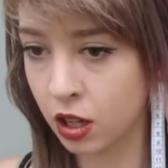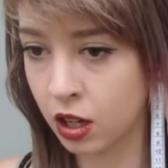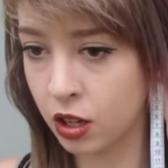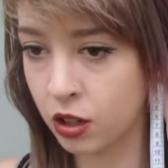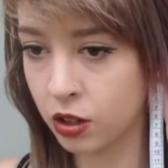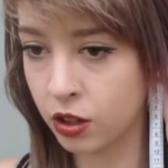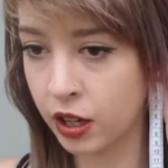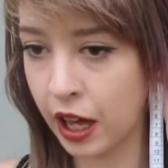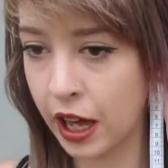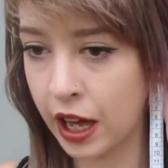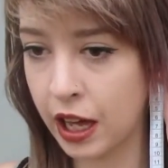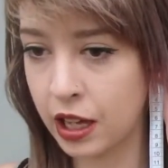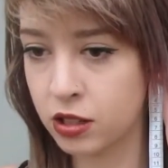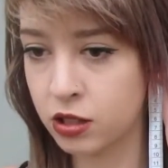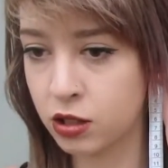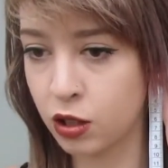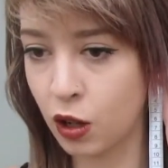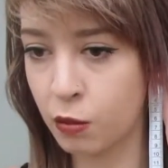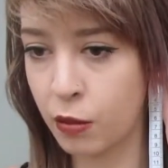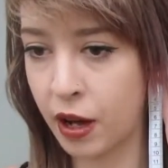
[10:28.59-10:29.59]
Okay,
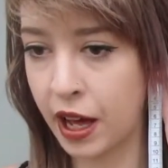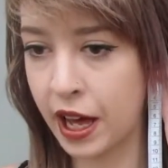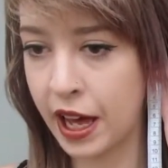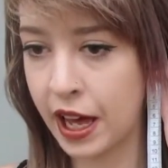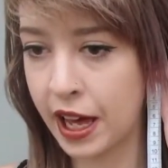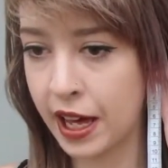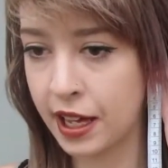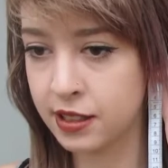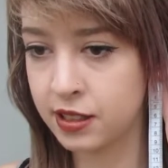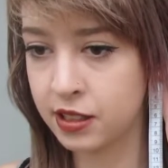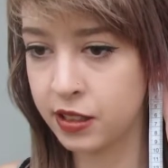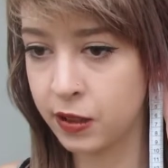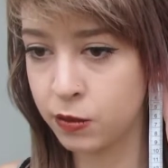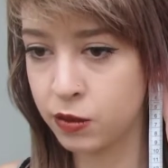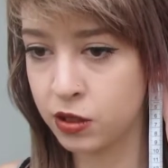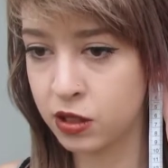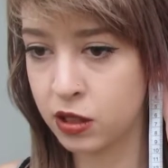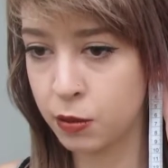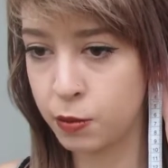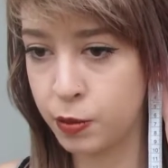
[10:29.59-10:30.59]
so my hair
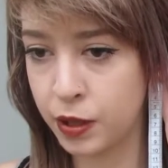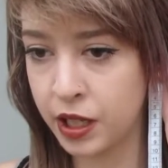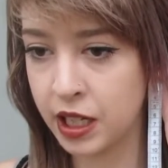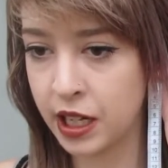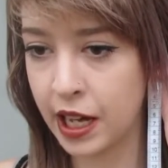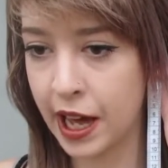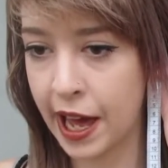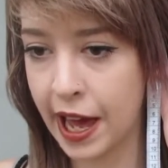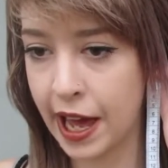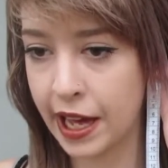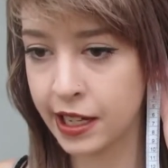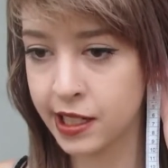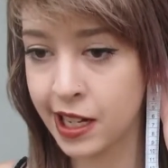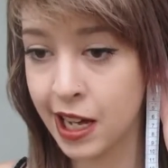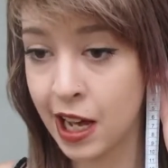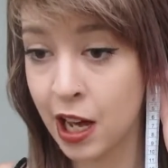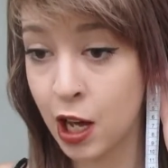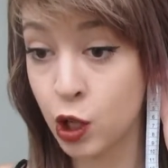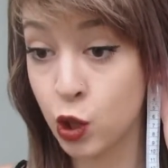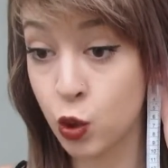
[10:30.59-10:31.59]
seems to be at
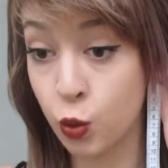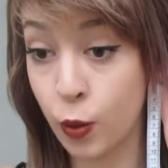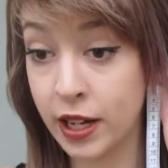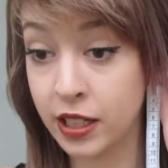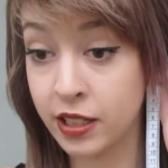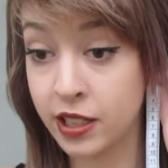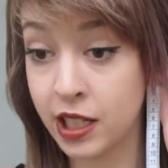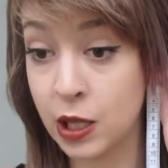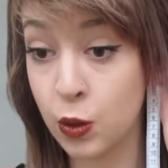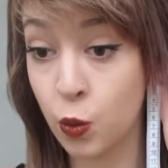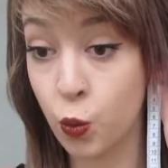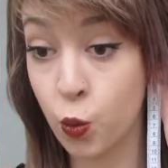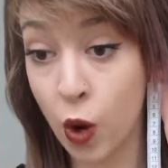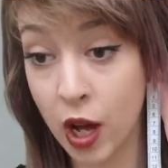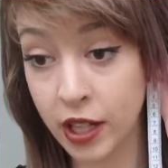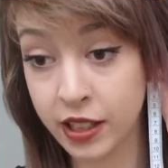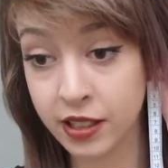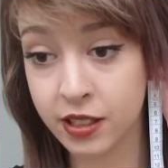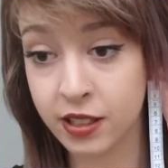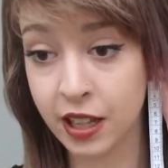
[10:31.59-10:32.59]

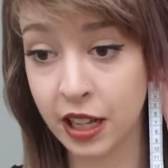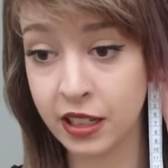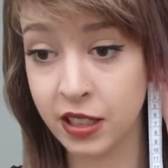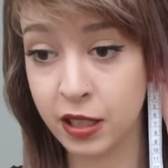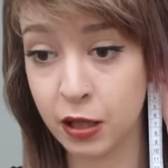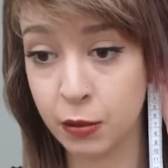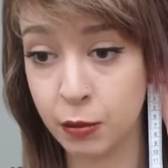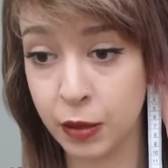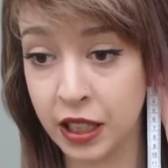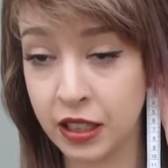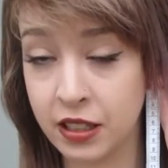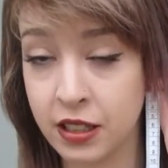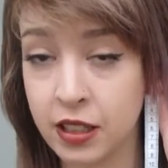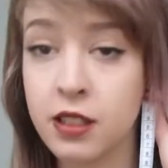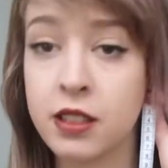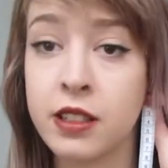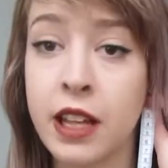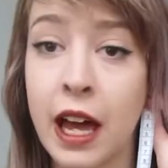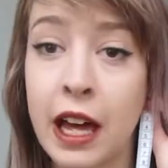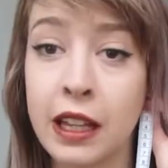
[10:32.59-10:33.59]
21
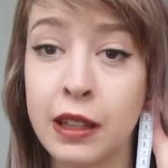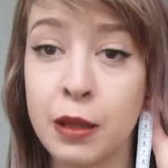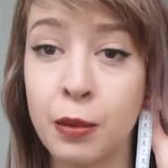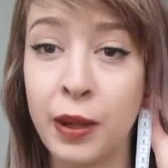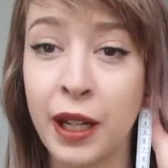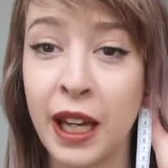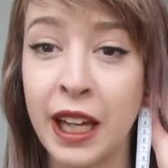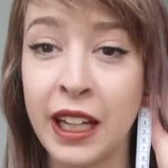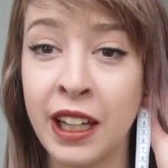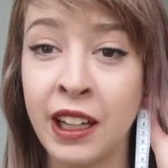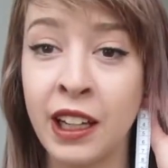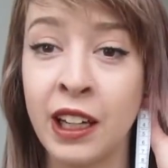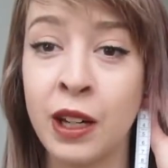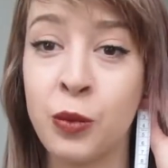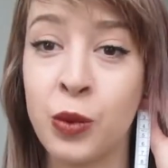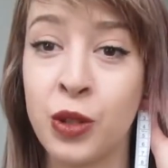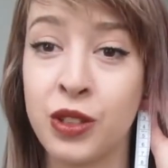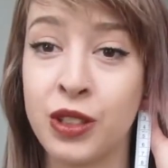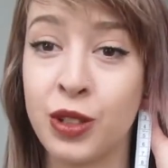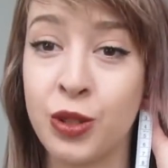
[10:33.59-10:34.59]
centimeters. At the beginning it
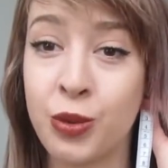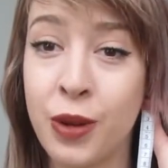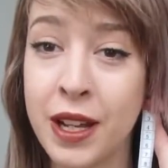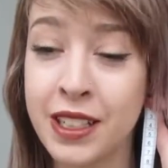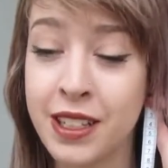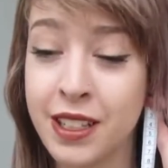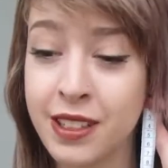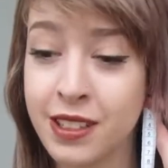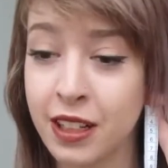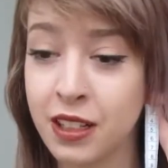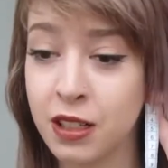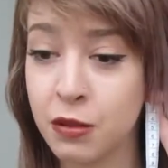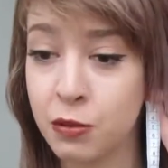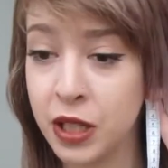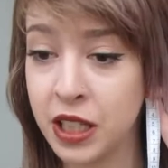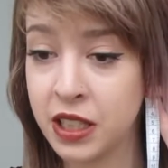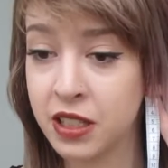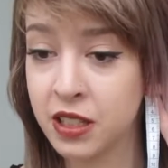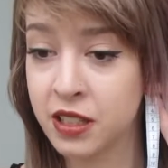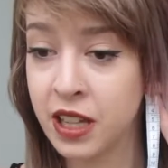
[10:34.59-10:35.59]
was at 20
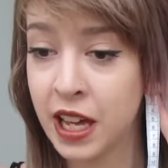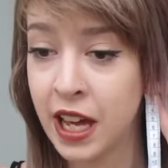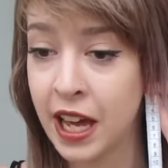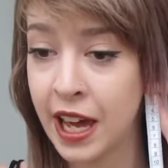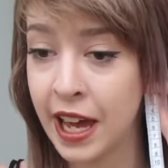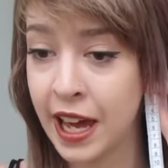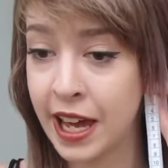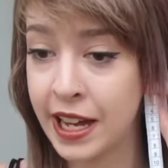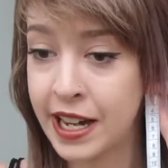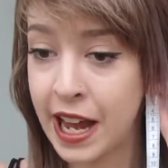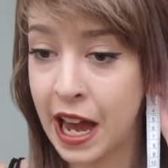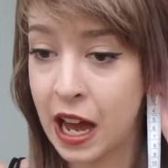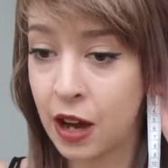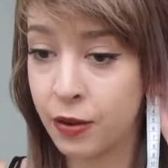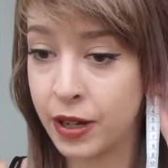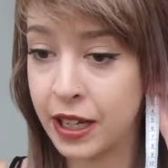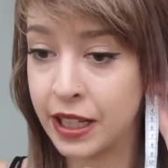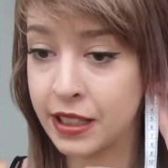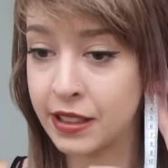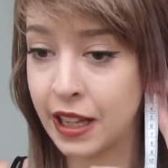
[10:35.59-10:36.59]
centimeters and
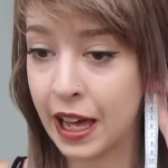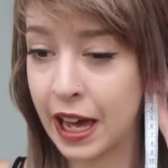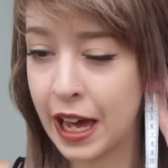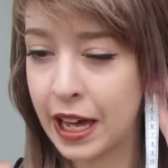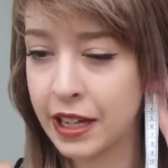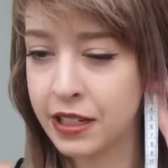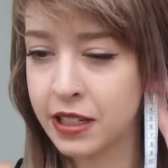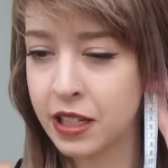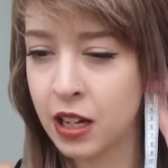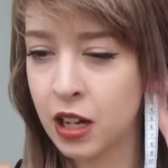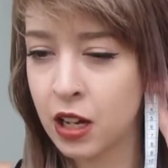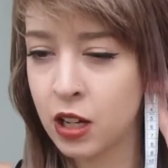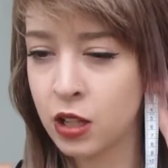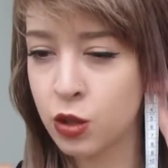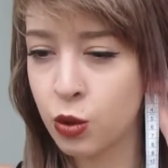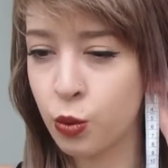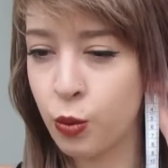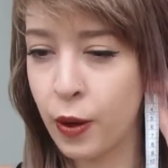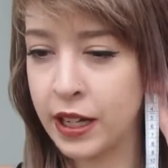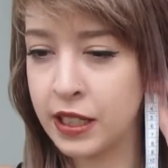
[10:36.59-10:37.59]
now it's at
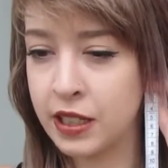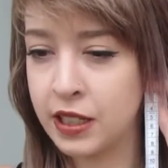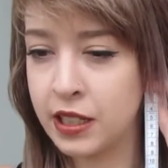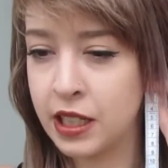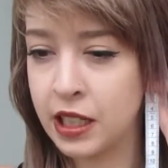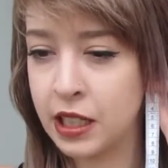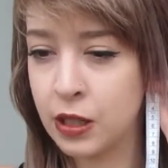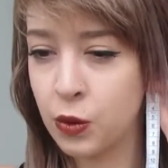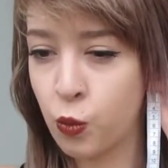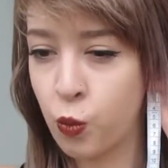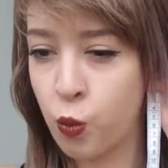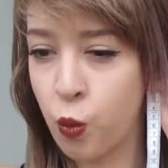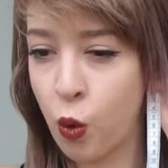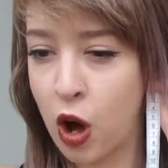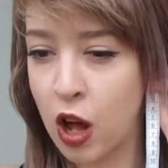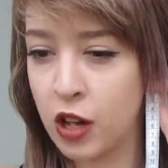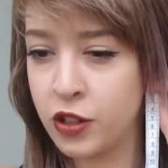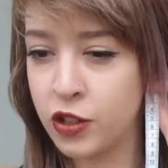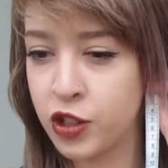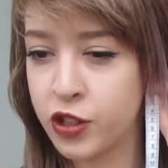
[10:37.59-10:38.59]

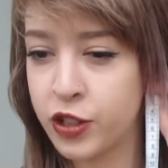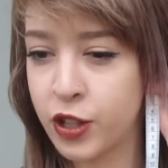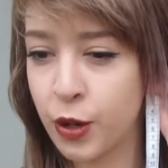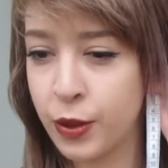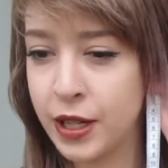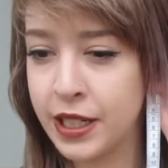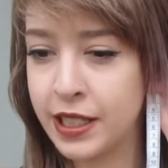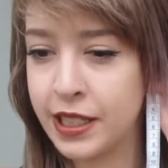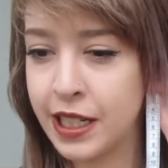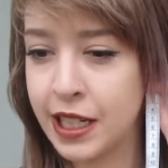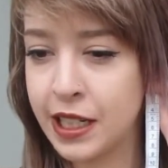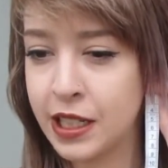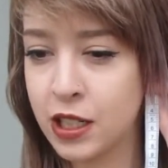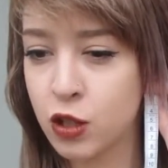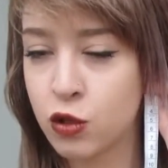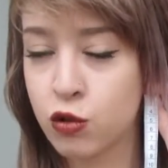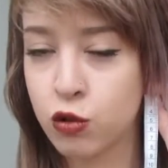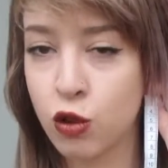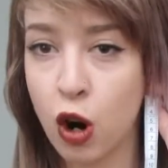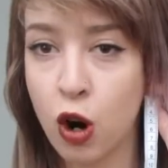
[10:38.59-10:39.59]
21. So it
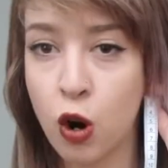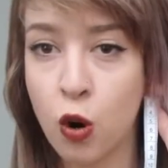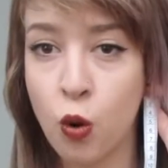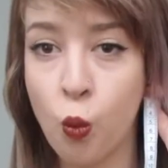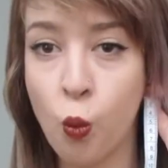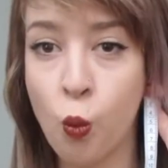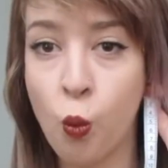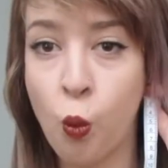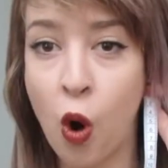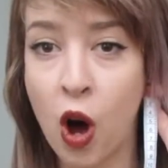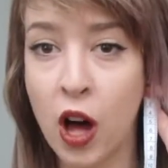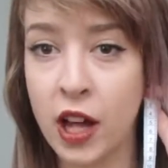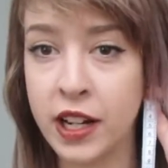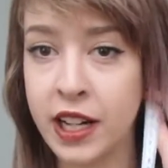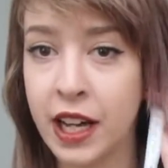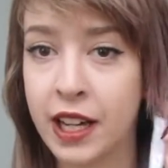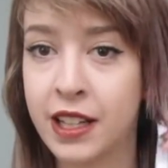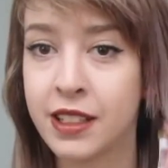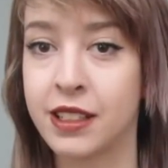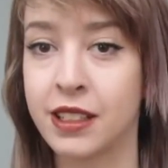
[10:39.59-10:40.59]
did grow
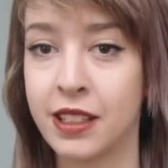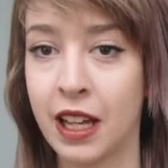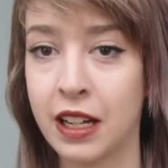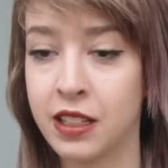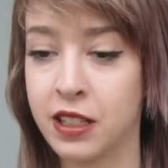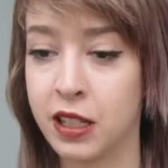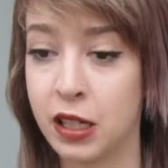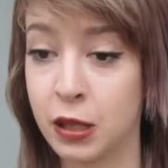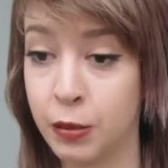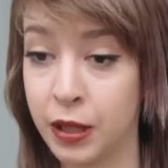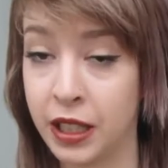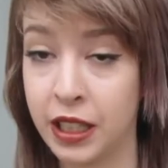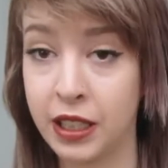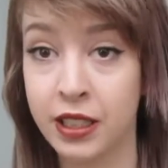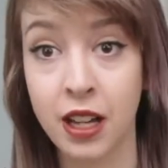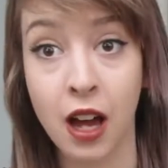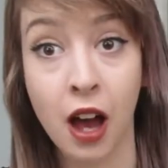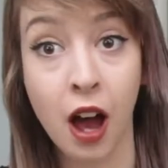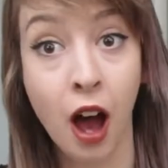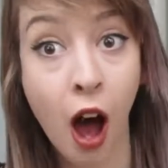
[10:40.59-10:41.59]
1
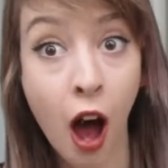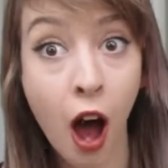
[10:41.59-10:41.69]
centimeter.